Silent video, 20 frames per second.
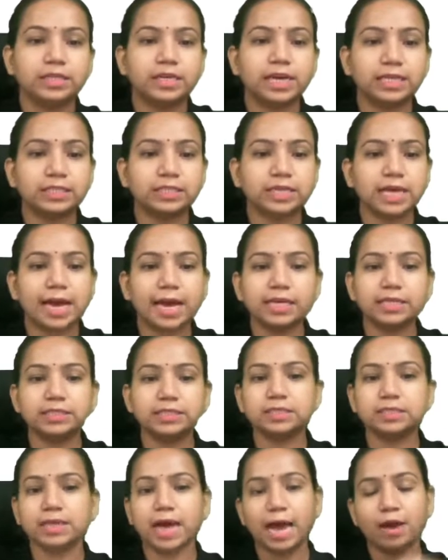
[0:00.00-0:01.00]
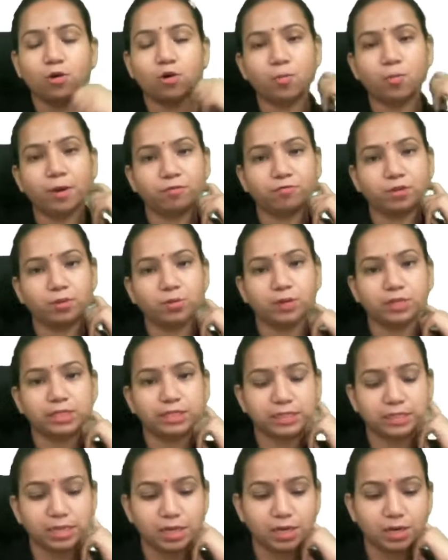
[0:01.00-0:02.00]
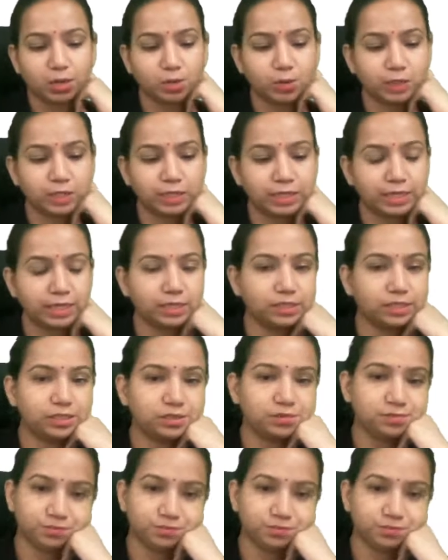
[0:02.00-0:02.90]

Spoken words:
Yes guys, I hope everyone is clear with it.